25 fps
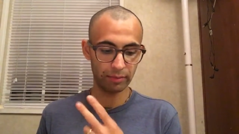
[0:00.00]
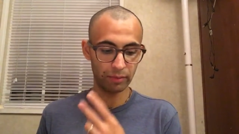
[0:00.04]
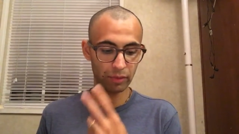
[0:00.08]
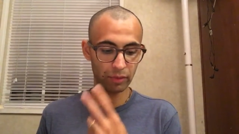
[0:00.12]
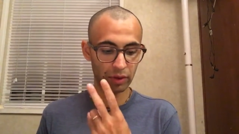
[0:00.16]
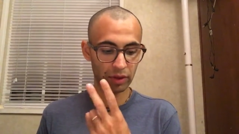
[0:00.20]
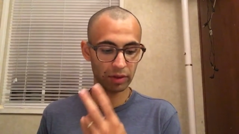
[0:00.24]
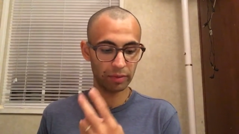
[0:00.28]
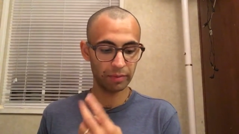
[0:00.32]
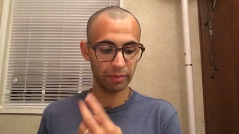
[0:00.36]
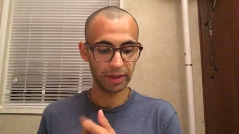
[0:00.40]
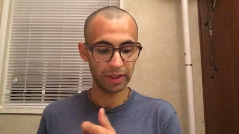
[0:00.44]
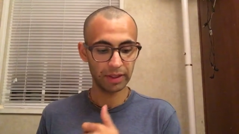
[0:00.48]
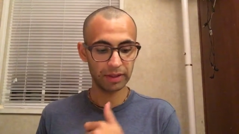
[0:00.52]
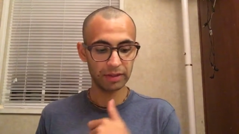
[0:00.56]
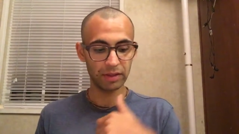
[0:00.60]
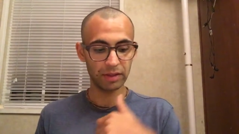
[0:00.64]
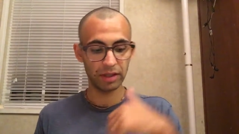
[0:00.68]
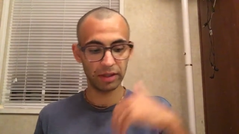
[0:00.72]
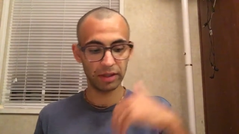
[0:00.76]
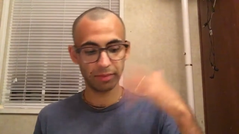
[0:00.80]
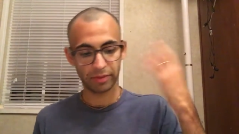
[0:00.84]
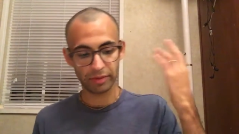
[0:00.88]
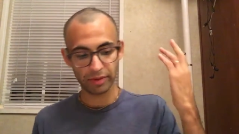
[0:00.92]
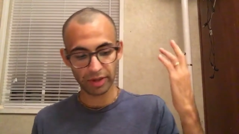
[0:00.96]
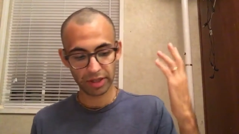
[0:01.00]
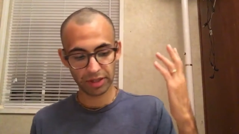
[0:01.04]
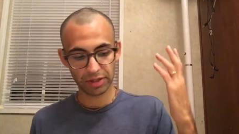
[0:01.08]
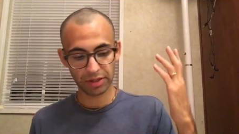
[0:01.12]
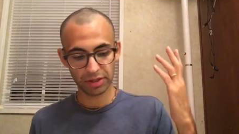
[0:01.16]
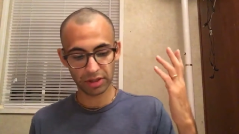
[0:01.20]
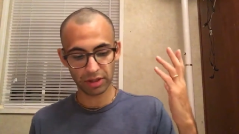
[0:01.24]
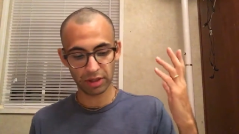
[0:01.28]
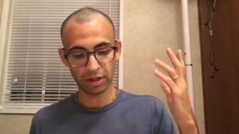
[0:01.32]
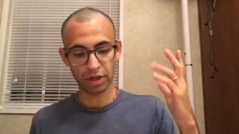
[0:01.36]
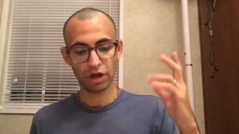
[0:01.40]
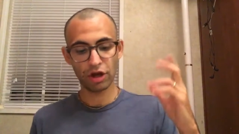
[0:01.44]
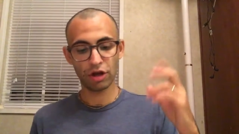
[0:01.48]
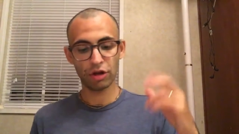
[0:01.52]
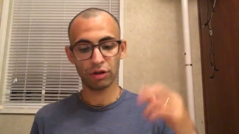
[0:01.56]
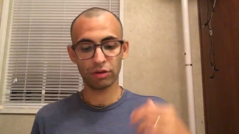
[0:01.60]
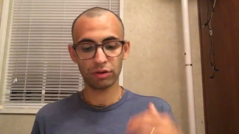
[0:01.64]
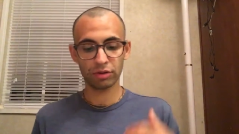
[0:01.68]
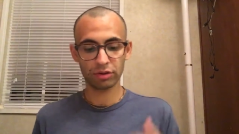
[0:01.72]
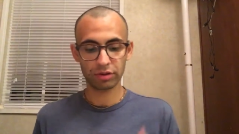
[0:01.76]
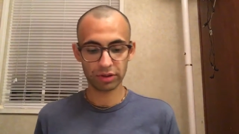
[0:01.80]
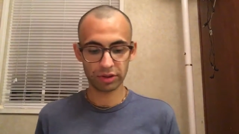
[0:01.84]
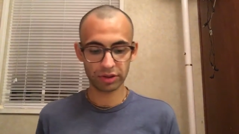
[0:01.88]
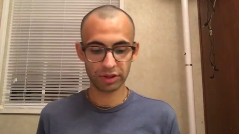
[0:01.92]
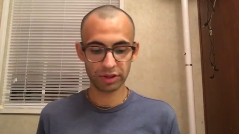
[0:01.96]
Muk means liberation.
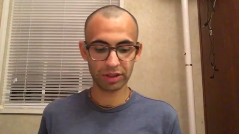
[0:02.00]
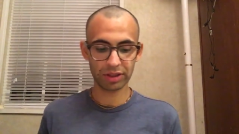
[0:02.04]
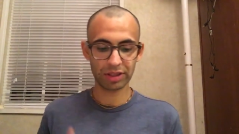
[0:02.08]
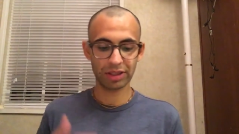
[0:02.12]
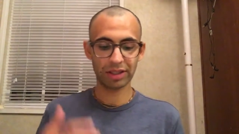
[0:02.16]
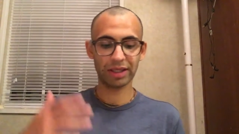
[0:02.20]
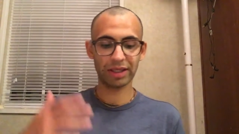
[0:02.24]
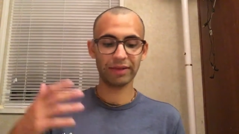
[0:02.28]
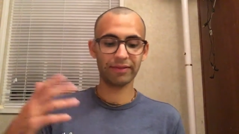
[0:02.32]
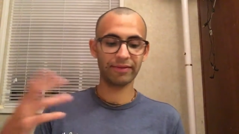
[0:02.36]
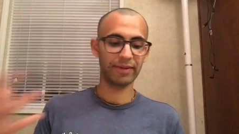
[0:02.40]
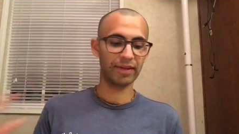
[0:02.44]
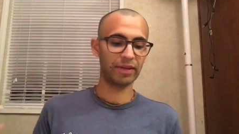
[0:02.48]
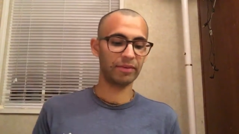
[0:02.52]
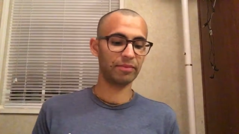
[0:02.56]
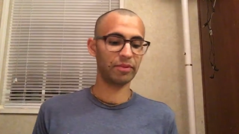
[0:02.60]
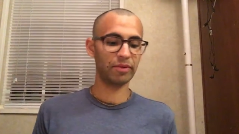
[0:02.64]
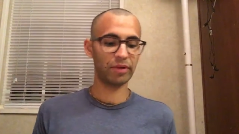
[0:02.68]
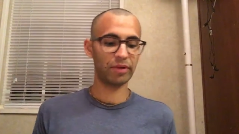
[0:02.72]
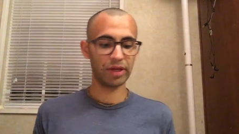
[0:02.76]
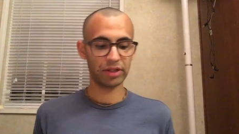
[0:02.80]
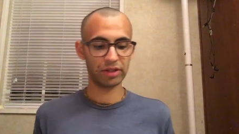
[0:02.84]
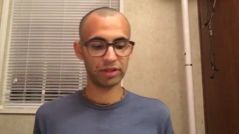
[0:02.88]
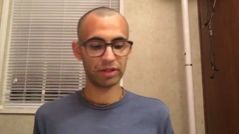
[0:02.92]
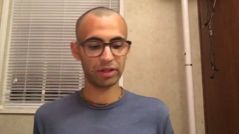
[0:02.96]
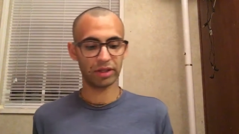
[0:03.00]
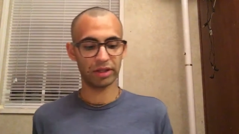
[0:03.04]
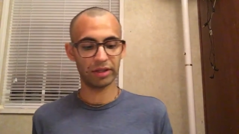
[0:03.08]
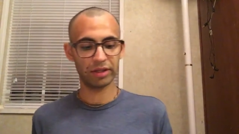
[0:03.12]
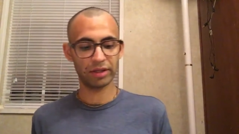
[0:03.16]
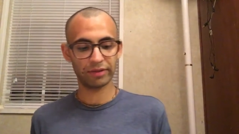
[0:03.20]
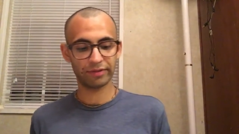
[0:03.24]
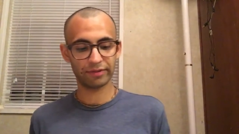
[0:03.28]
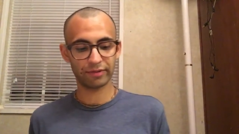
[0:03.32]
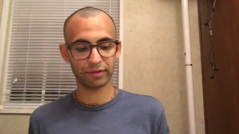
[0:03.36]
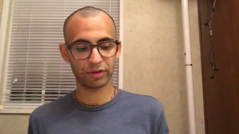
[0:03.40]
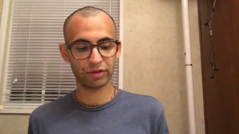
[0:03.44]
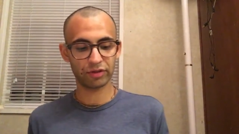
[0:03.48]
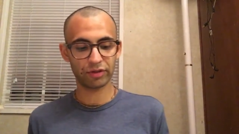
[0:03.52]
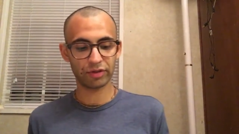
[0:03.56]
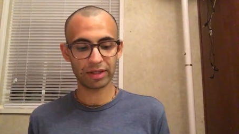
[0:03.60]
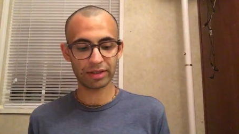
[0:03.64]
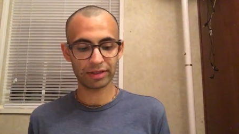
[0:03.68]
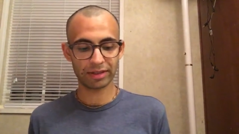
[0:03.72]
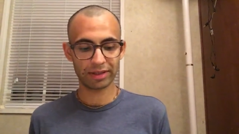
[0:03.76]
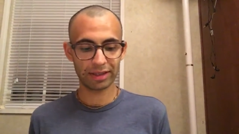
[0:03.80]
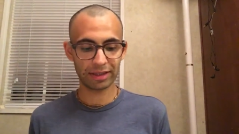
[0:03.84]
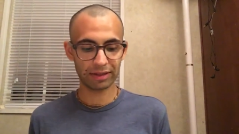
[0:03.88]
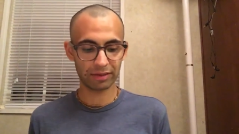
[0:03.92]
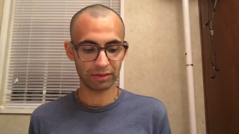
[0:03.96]
Lord Krishna can give liberation and therefore
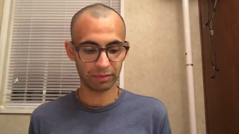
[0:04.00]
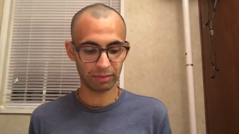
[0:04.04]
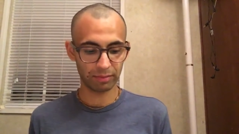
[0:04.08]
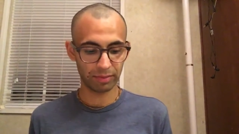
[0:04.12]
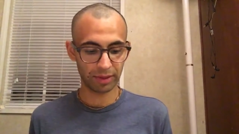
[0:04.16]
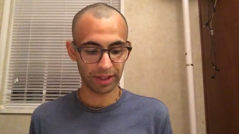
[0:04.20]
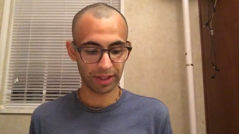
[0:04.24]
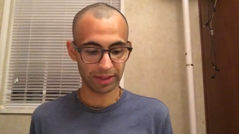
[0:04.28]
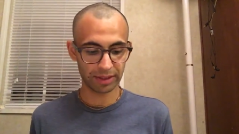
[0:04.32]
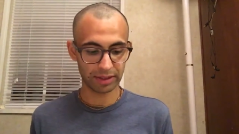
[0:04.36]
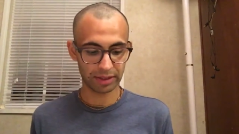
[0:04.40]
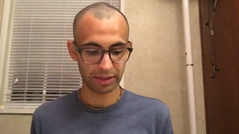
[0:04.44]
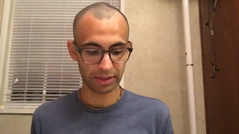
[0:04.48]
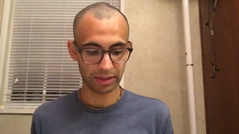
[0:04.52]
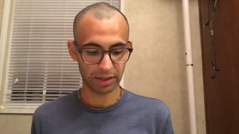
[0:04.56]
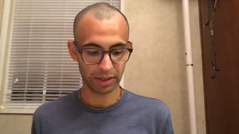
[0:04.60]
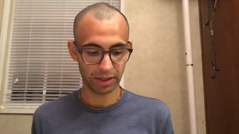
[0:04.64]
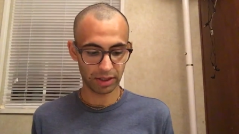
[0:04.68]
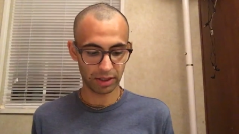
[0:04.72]
transcendental bliss.